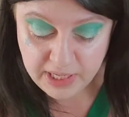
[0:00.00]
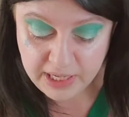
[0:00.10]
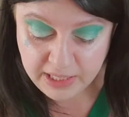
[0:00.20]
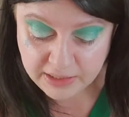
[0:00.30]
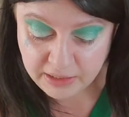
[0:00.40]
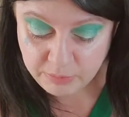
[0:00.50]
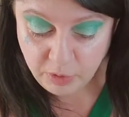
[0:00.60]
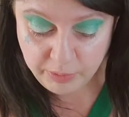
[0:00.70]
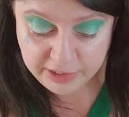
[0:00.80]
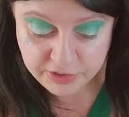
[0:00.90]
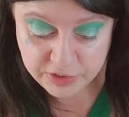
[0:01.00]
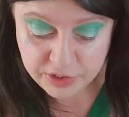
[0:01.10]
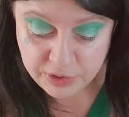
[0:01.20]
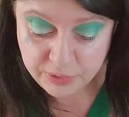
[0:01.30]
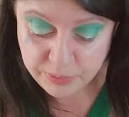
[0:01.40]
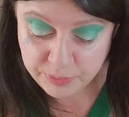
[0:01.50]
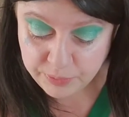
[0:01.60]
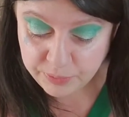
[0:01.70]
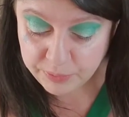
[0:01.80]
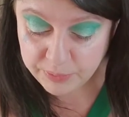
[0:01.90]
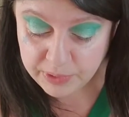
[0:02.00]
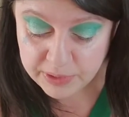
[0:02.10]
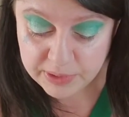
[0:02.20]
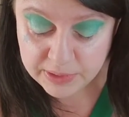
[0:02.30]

And I'm going to